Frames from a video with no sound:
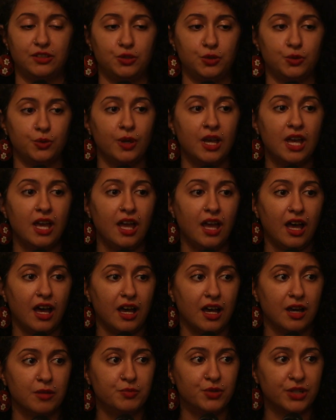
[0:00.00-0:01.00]
to
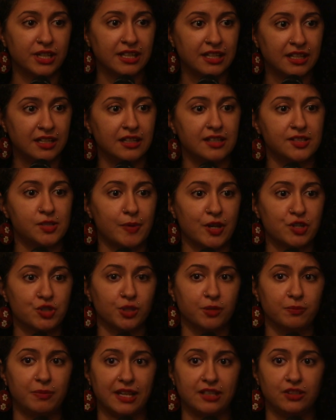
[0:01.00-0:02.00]
bring in a
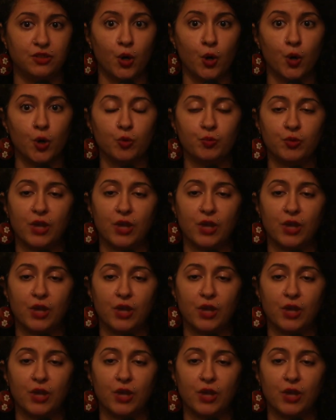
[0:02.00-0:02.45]
special bed home.